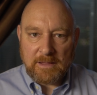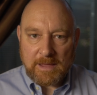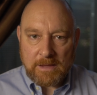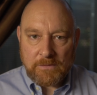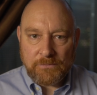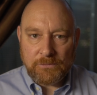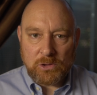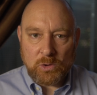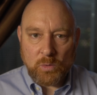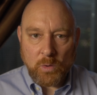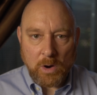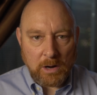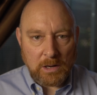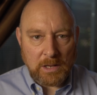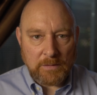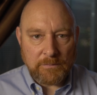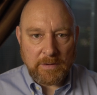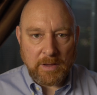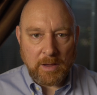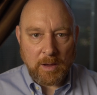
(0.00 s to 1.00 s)
If you are
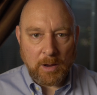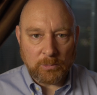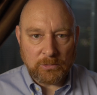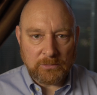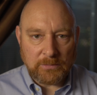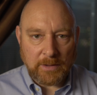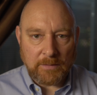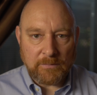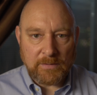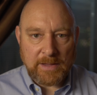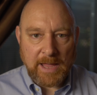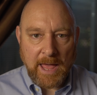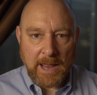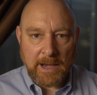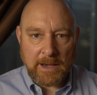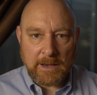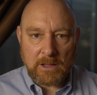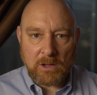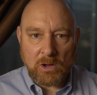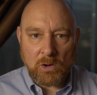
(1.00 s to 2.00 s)
living outside of
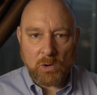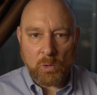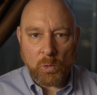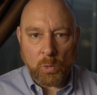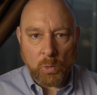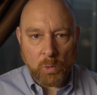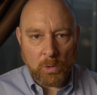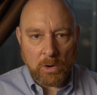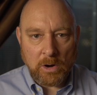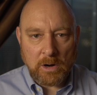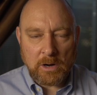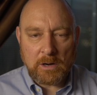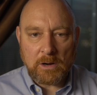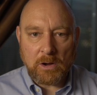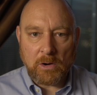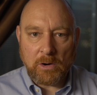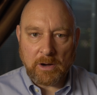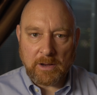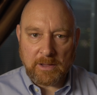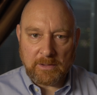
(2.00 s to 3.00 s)
Canada or
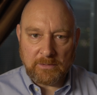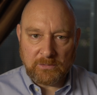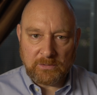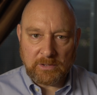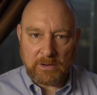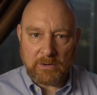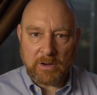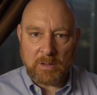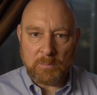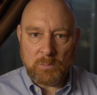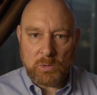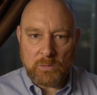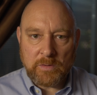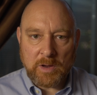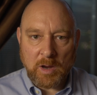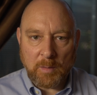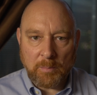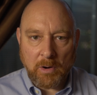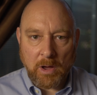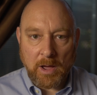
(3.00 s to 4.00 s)
are considering
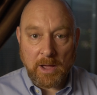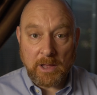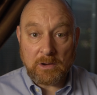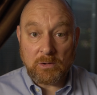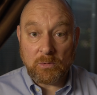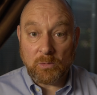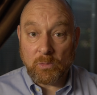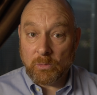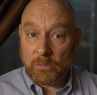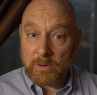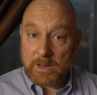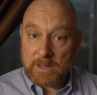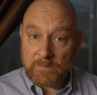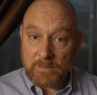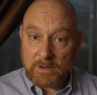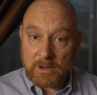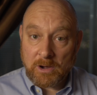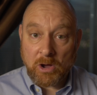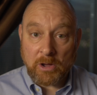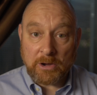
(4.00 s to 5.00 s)
moving abroad or
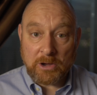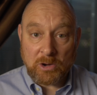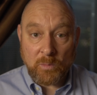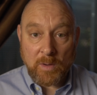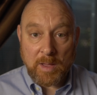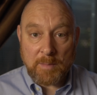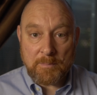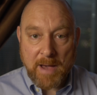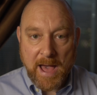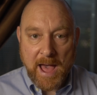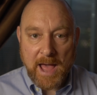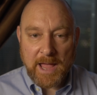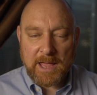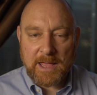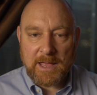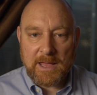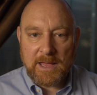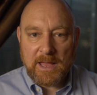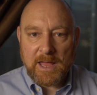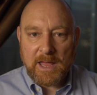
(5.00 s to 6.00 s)
even on your way back,